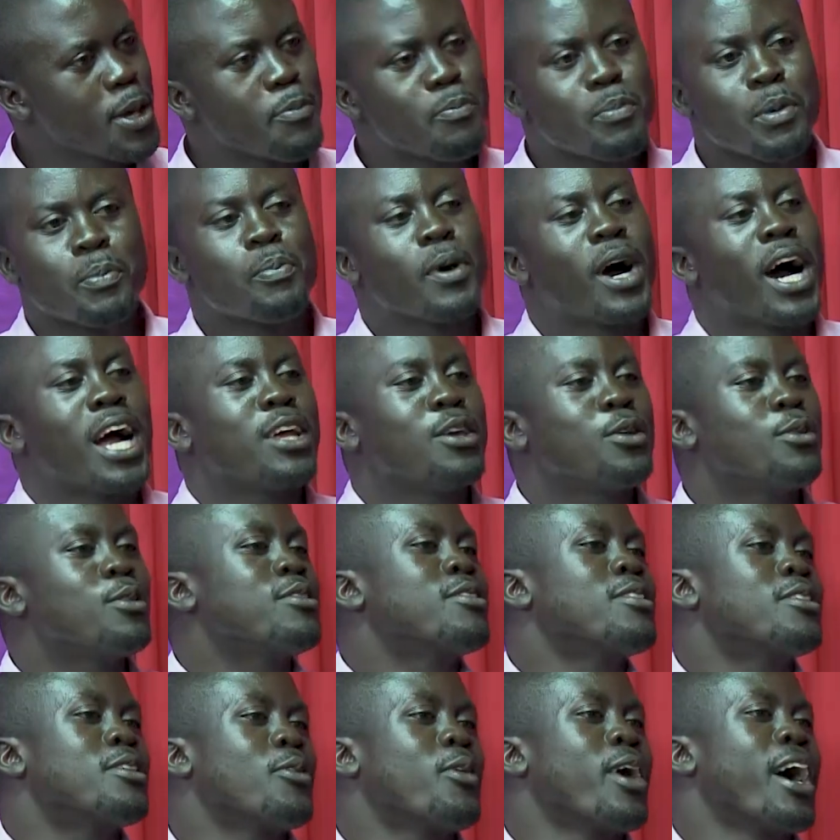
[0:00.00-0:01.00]
People are
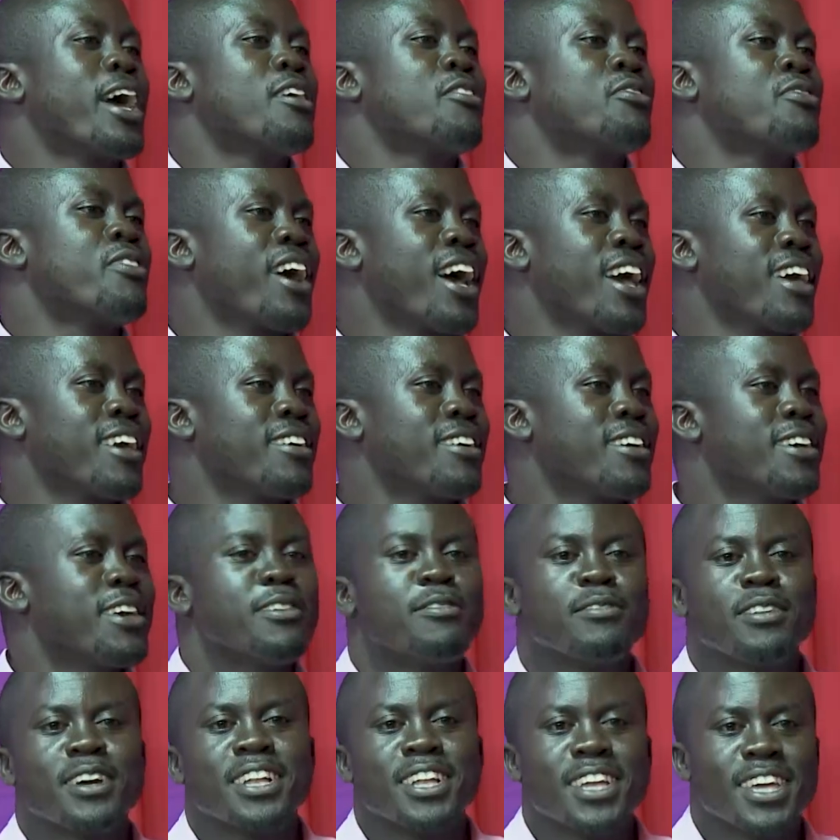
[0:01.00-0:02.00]
using Wi-Fi.
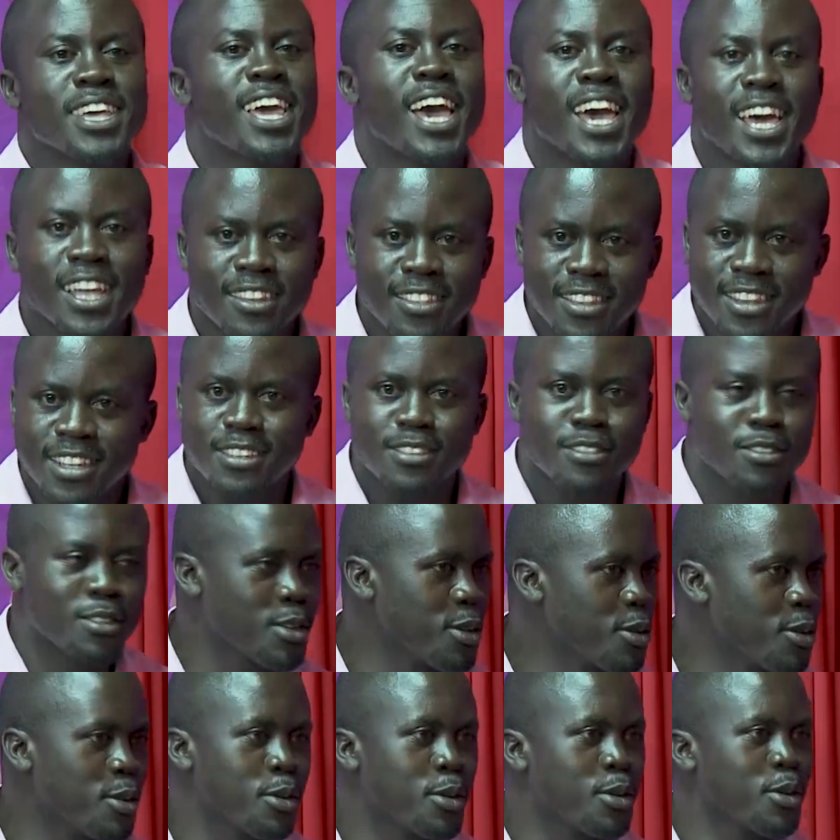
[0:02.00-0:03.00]
Even here in this
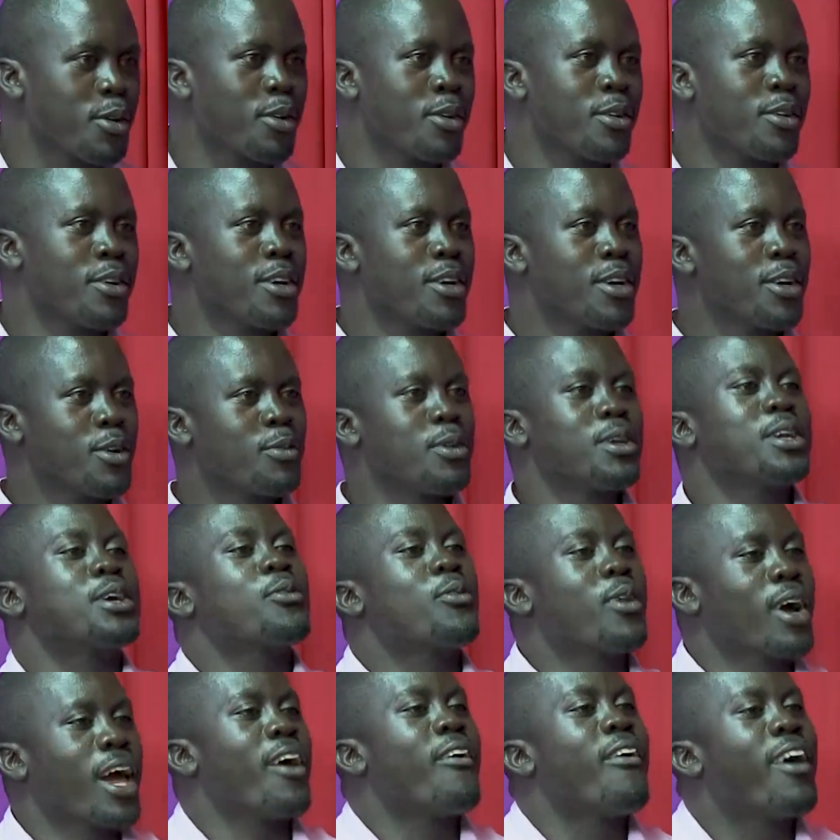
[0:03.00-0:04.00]
studio, we
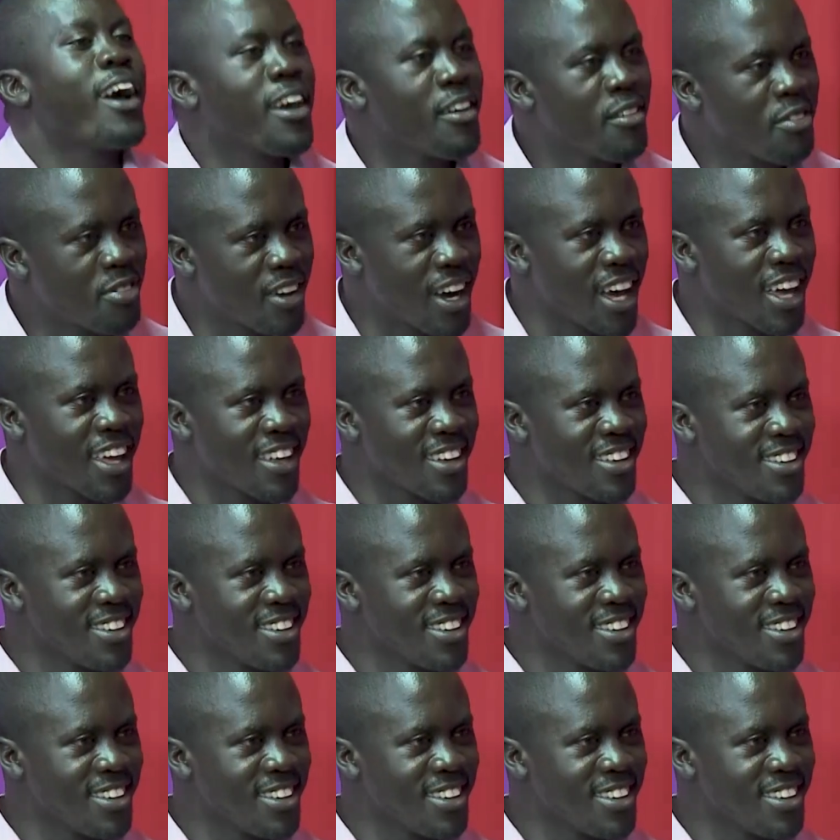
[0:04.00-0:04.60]
require Wi-Fi.